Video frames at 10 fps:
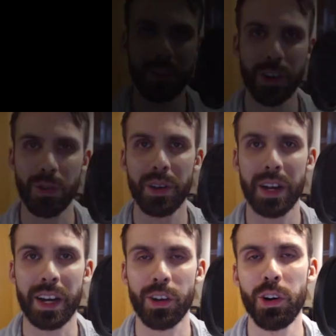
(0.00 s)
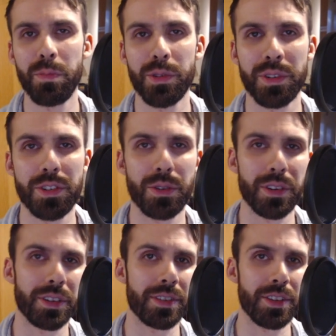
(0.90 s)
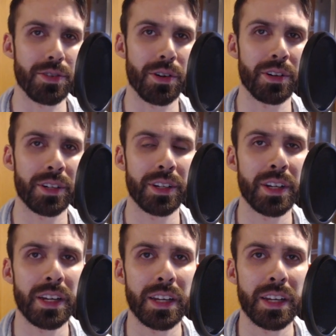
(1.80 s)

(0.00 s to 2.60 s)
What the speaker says: So, I hope you enjoyed the talk.